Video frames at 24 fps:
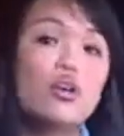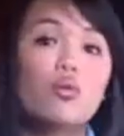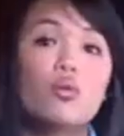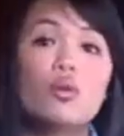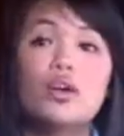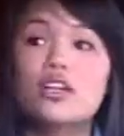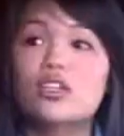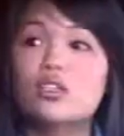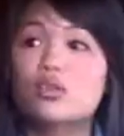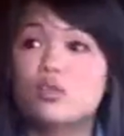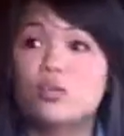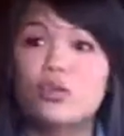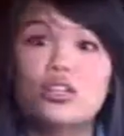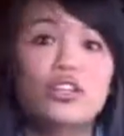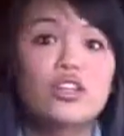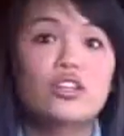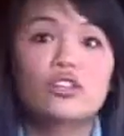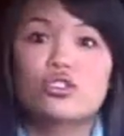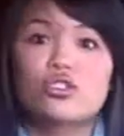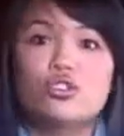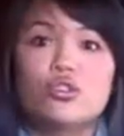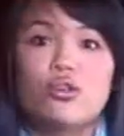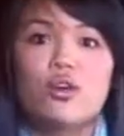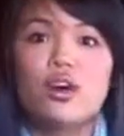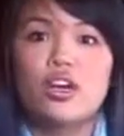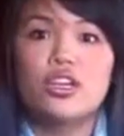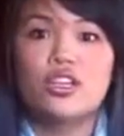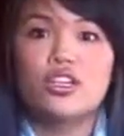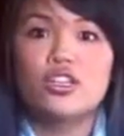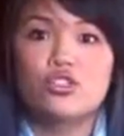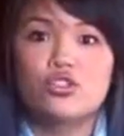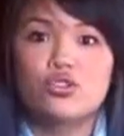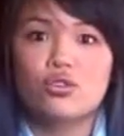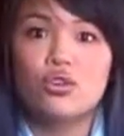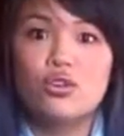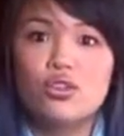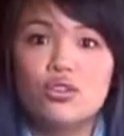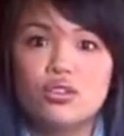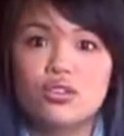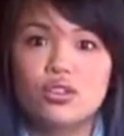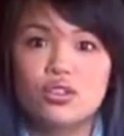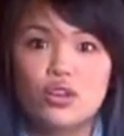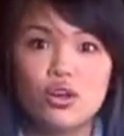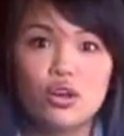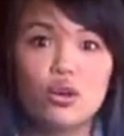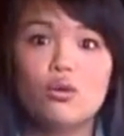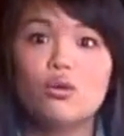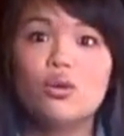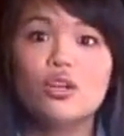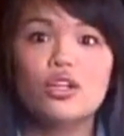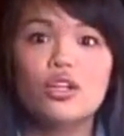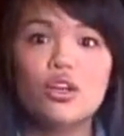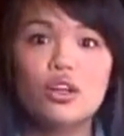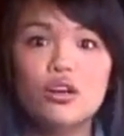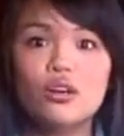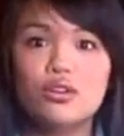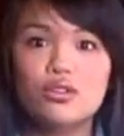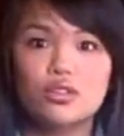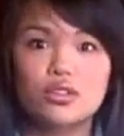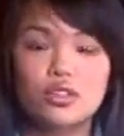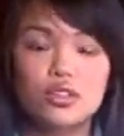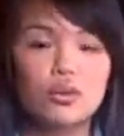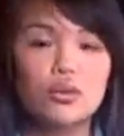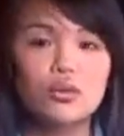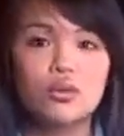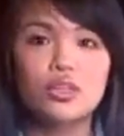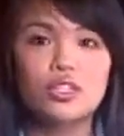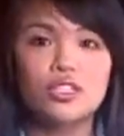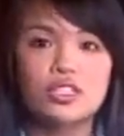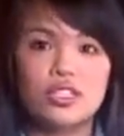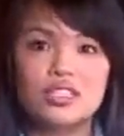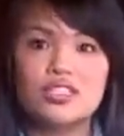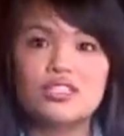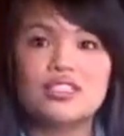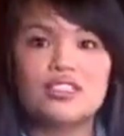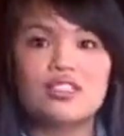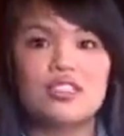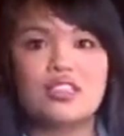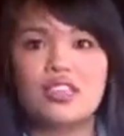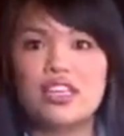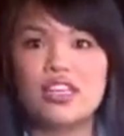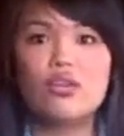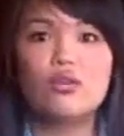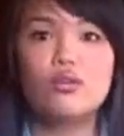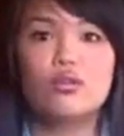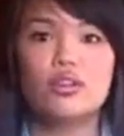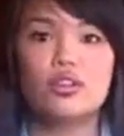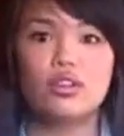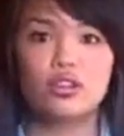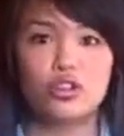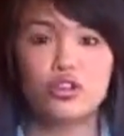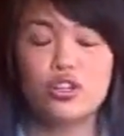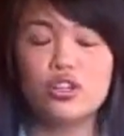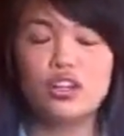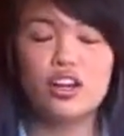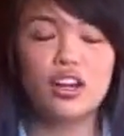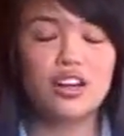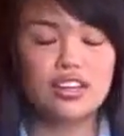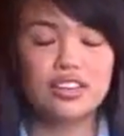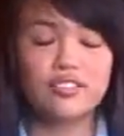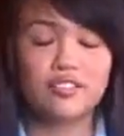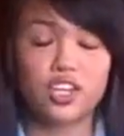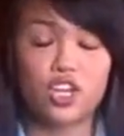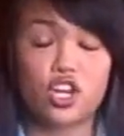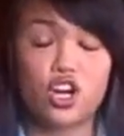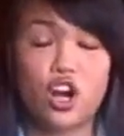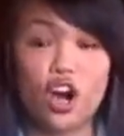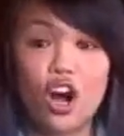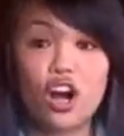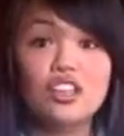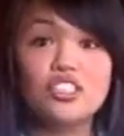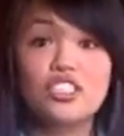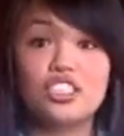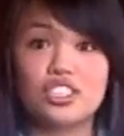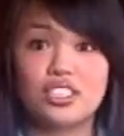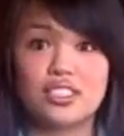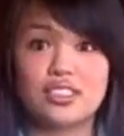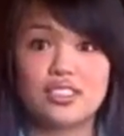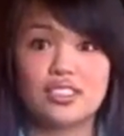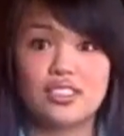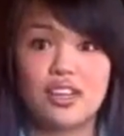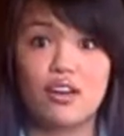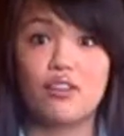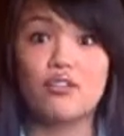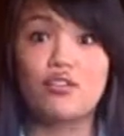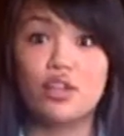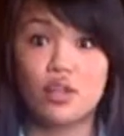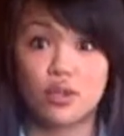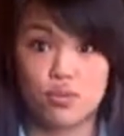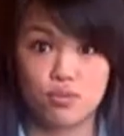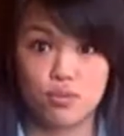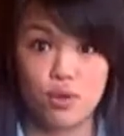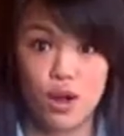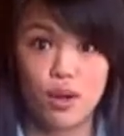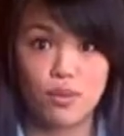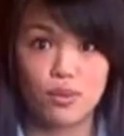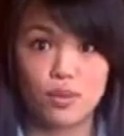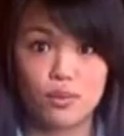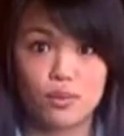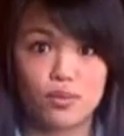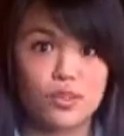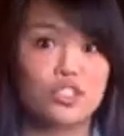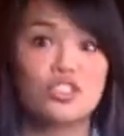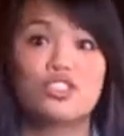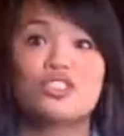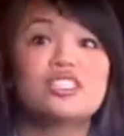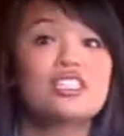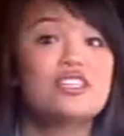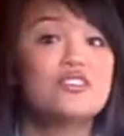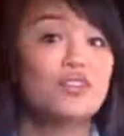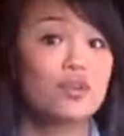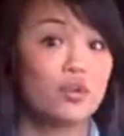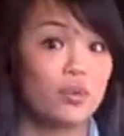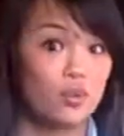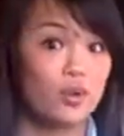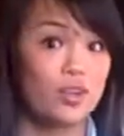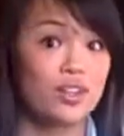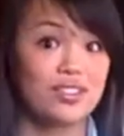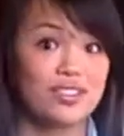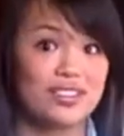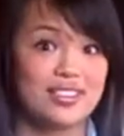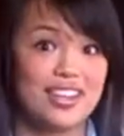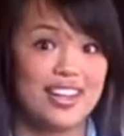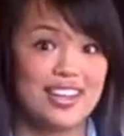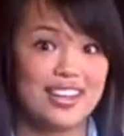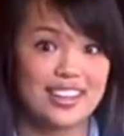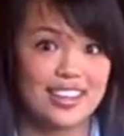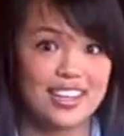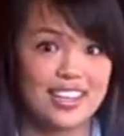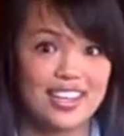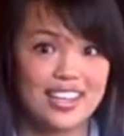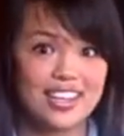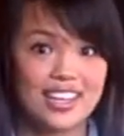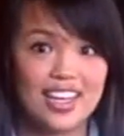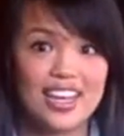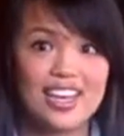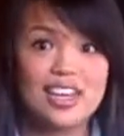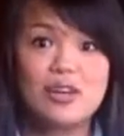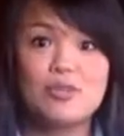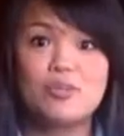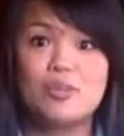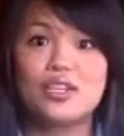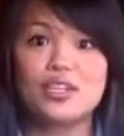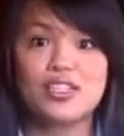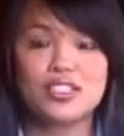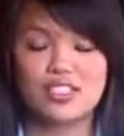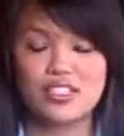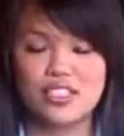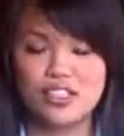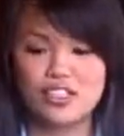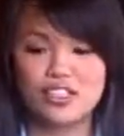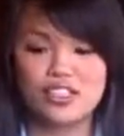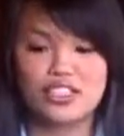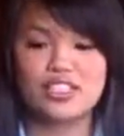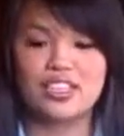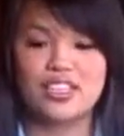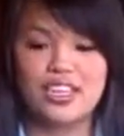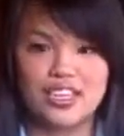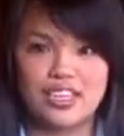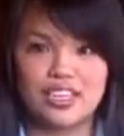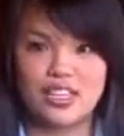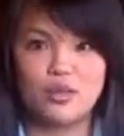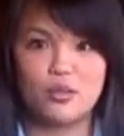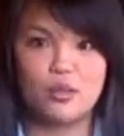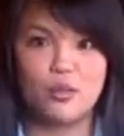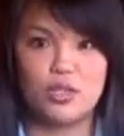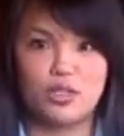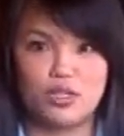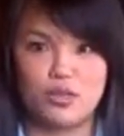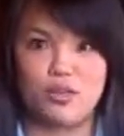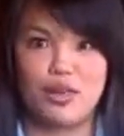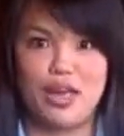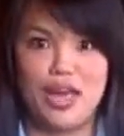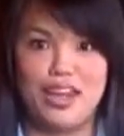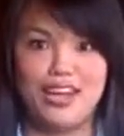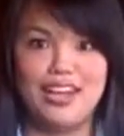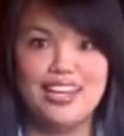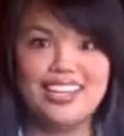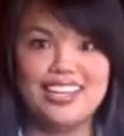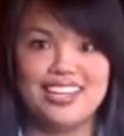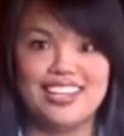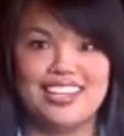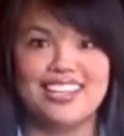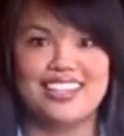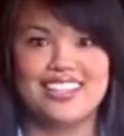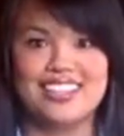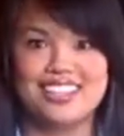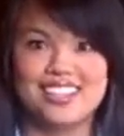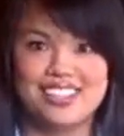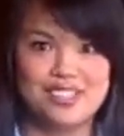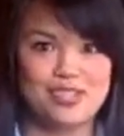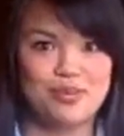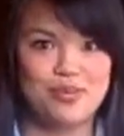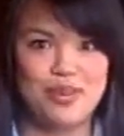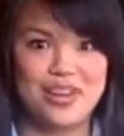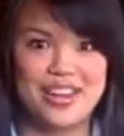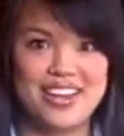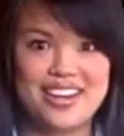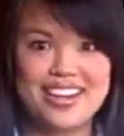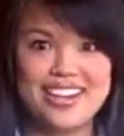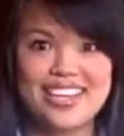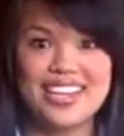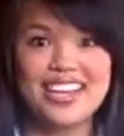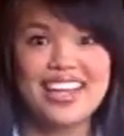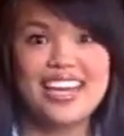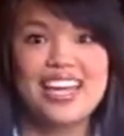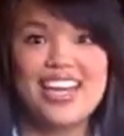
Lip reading: Whereas we are so uncontrolled. No one knows. No one doesn't, they're not even conscious of their problem, which is even worse, I think, because they're just going to keep expanding and expanding.